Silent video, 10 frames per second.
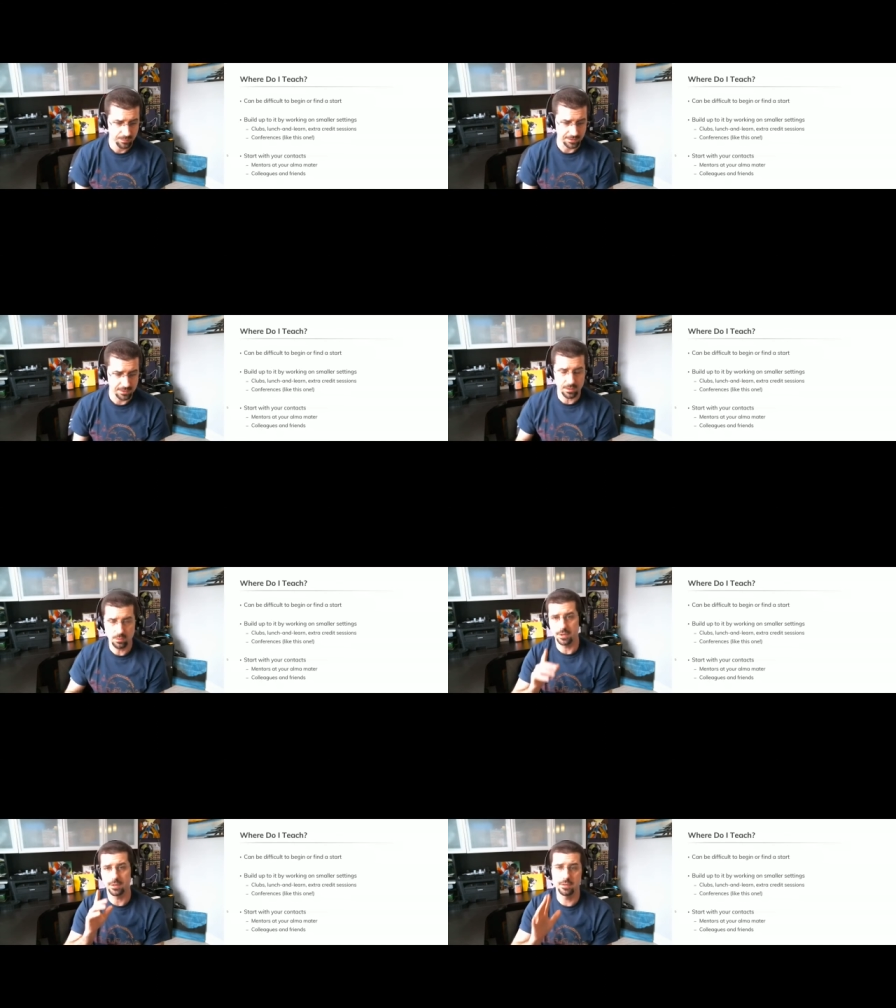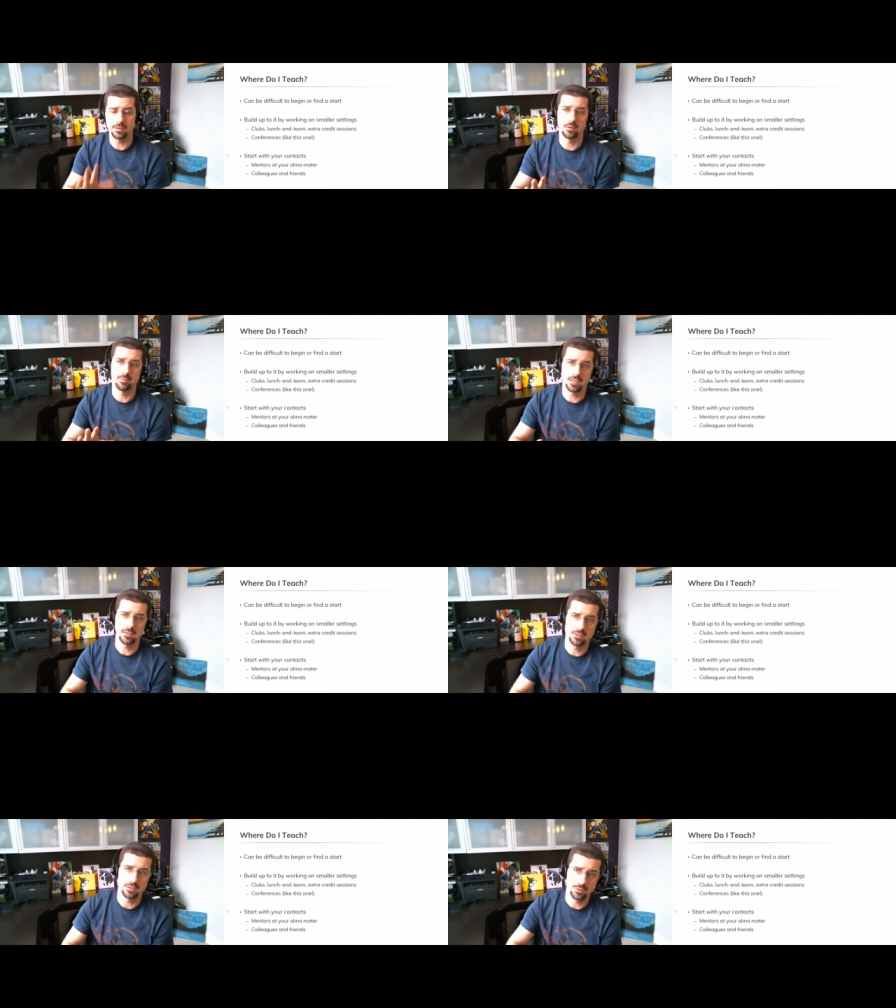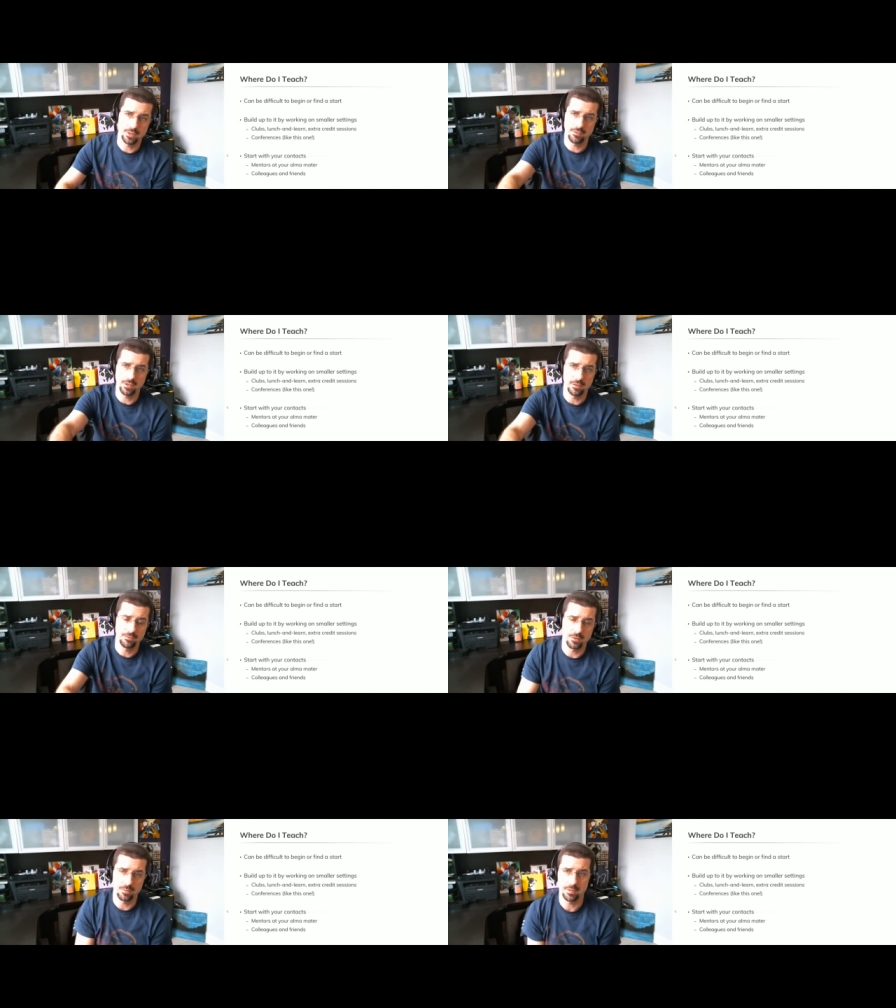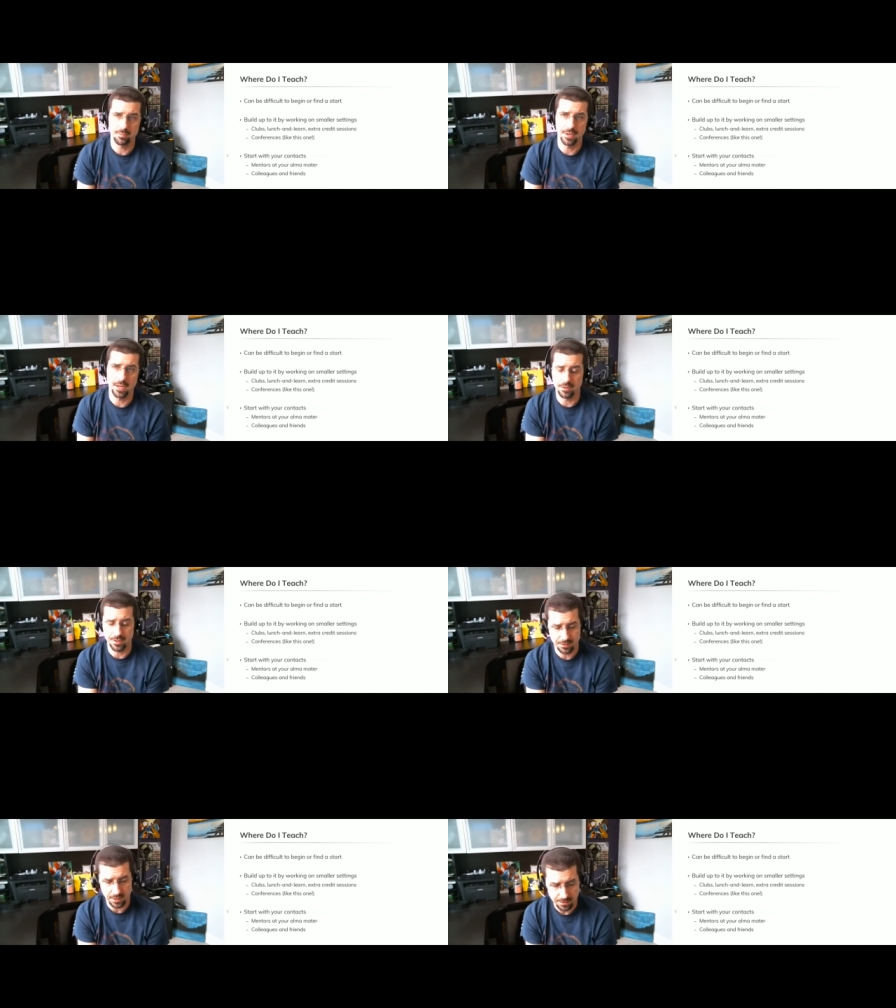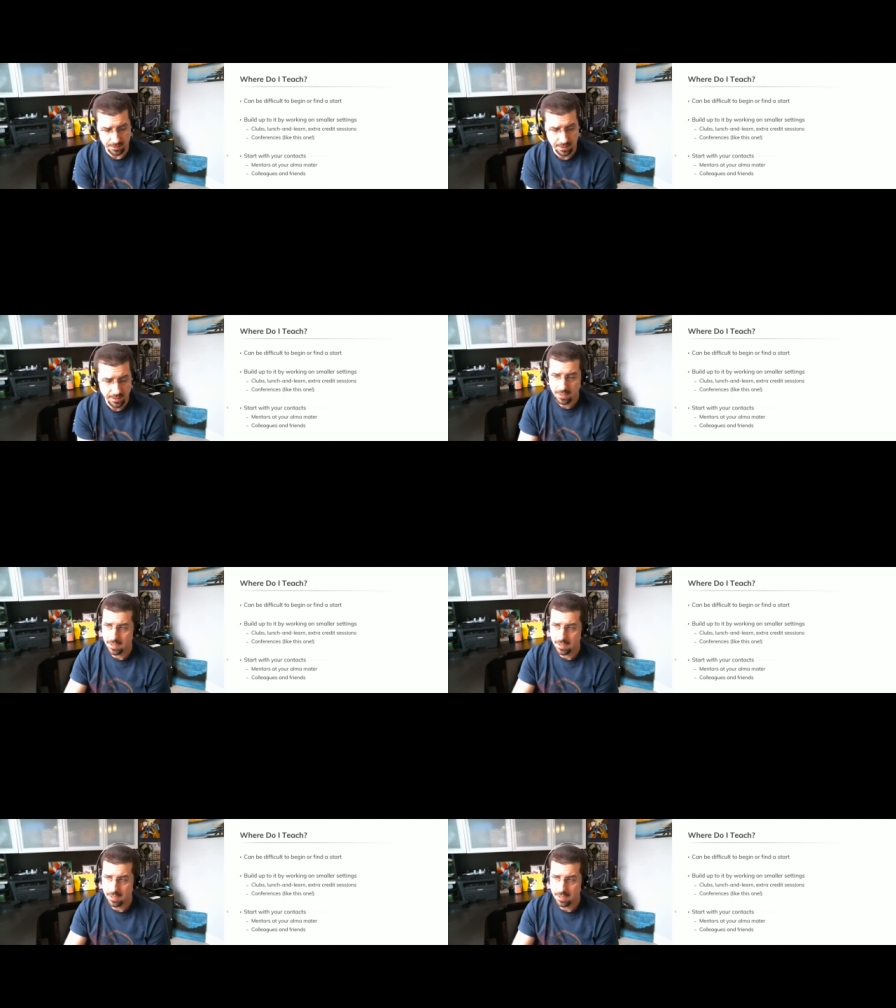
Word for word: I'll tell you what, here, I'll make a deal. We have a handful of people now in the session.